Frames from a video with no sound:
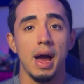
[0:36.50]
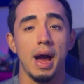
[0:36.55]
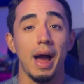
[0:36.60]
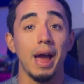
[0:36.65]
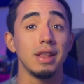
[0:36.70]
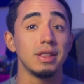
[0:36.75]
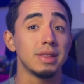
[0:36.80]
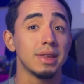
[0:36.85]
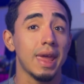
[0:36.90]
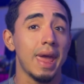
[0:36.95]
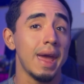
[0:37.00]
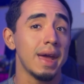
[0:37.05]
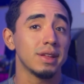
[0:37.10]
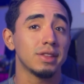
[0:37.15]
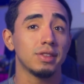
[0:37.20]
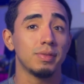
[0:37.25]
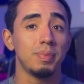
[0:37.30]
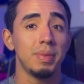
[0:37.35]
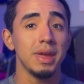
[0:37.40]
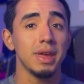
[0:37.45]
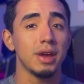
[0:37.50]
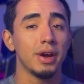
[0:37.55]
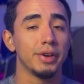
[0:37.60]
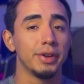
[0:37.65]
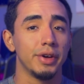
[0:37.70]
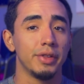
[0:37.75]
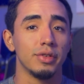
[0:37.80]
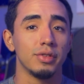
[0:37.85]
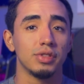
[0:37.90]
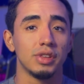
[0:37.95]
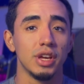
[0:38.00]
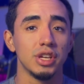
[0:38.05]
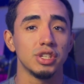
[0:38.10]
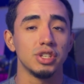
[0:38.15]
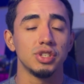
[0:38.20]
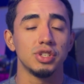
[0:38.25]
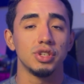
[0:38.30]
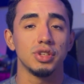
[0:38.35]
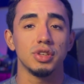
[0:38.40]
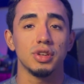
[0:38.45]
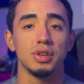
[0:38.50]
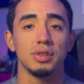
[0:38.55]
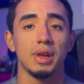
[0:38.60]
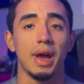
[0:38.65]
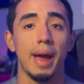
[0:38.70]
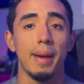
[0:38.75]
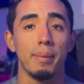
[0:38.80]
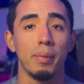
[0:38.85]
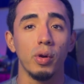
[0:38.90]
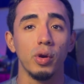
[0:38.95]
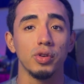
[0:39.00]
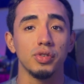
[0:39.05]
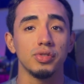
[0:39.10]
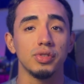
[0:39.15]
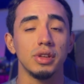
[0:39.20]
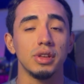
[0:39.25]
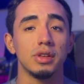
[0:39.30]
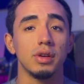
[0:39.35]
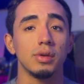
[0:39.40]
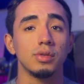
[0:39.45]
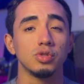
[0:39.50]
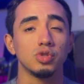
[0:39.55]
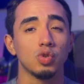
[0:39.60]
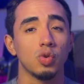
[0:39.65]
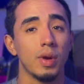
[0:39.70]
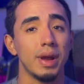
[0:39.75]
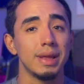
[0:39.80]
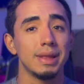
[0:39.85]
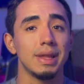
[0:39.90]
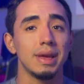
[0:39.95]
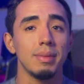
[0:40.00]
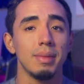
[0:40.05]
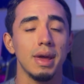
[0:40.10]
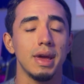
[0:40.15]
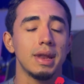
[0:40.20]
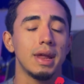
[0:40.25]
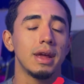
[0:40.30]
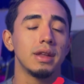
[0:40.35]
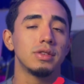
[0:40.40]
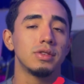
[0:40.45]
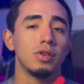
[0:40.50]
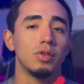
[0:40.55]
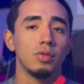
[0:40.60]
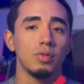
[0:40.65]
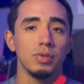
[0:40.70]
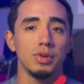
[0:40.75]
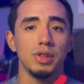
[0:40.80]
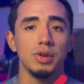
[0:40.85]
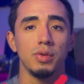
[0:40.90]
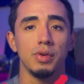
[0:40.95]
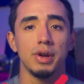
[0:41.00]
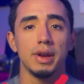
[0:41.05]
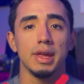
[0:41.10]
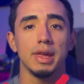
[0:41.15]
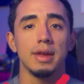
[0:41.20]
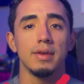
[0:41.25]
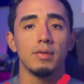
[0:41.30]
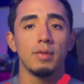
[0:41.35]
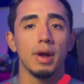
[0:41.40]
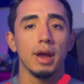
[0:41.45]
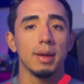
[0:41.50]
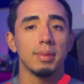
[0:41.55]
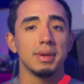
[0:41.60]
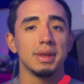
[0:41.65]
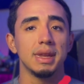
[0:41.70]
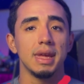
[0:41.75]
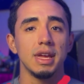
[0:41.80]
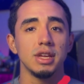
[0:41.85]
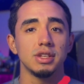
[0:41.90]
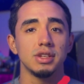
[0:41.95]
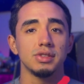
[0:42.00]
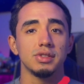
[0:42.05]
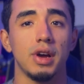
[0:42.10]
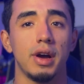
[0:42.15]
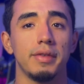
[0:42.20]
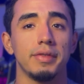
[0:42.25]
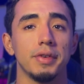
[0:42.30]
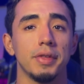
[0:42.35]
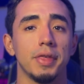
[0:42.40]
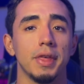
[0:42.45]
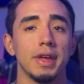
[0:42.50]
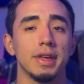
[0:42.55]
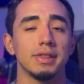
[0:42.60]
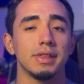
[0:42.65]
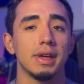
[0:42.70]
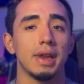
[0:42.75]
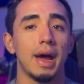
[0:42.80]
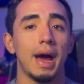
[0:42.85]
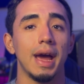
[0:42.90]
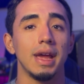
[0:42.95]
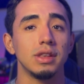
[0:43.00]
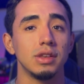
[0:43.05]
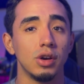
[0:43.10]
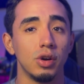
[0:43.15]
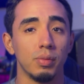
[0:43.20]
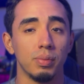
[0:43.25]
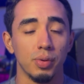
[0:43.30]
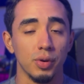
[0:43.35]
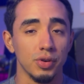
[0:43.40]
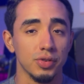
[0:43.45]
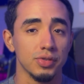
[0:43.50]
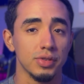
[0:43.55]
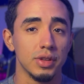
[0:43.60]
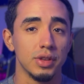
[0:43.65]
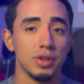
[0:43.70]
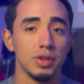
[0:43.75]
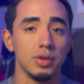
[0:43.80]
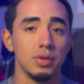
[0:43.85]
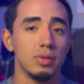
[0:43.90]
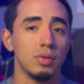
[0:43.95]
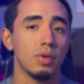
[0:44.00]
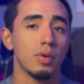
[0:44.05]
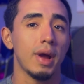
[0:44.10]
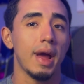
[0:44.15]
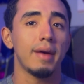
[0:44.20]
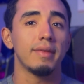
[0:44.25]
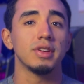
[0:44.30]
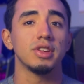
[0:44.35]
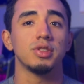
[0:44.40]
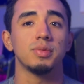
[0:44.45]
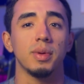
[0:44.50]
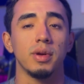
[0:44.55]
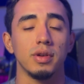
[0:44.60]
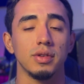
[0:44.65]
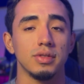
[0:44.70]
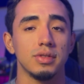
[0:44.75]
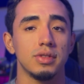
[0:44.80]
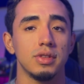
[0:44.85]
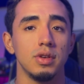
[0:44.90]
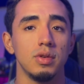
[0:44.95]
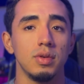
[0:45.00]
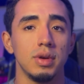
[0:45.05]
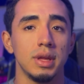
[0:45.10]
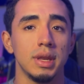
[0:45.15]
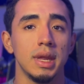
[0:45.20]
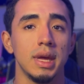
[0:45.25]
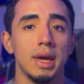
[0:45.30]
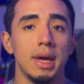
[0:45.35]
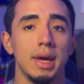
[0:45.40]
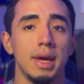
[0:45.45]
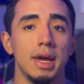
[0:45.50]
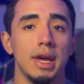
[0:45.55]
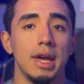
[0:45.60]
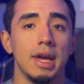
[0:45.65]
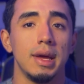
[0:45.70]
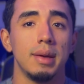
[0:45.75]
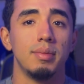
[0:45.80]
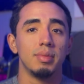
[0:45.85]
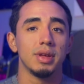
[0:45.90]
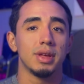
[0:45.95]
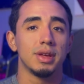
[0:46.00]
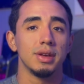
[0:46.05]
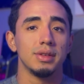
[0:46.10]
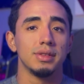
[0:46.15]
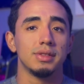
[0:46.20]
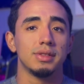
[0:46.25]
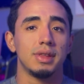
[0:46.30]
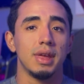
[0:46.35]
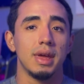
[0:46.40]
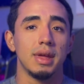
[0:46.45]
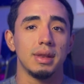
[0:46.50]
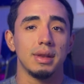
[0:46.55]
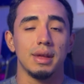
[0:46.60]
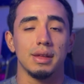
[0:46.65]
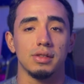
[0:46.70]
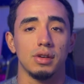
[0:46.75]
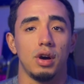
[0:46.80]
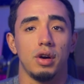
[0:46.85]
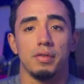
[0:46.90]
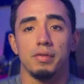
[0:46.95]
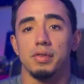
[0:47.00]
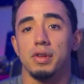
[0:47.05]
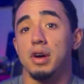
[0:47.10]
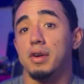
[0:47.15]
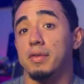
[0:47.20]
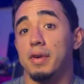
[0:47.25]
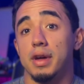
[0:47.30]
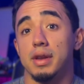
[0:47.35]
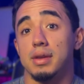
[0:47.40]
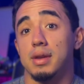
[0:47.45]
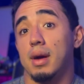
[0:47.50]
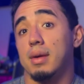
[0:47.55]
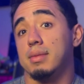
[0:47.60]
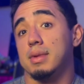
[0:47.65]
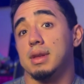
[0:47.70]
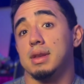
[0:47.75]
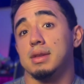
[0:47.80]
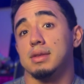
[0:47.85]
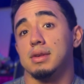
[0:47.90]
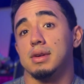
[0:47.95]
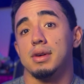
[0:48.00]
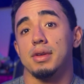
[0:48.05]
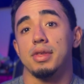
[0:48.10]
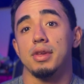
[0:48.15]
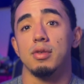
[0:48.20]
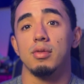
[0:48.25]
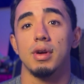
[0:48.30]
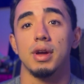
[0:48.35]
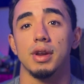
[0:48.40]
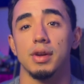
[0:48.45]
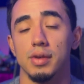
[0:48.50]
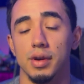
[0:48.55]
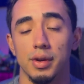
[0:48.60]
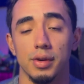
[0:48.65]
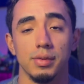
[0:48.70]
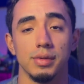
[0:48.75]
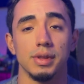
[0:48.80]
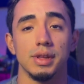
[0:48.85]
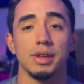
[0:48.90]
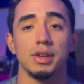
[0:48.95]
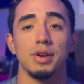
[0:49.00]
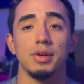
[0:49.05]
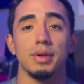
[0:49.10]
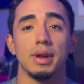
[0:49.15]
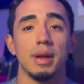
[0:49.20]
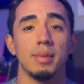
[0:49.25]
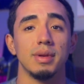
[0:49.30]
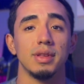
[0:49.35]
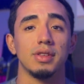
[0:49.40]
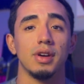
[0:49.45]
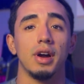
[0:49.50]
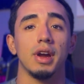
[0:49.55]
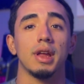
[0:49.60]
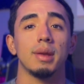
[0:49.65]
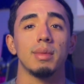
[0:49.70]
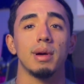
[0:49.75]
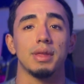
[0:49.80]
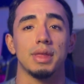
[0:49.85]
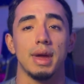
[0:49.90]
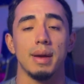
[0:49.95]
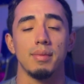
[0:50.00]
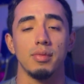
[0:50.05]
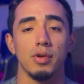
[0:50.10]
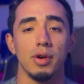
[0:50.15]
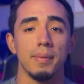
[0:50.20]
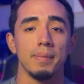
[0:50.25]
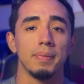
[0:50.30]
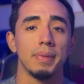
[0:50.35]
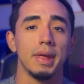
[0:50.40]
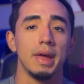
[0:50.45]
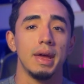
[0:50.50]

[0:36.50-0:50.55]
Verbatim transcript: I can't speak on other sessions just because I personally don't trade them, and I don't really wanna give recommendations off of things that I don't personally do or have experience doing, because then that's all fluff. I mean, it's all theoretical. I don't really know what I'd be talking about at that point.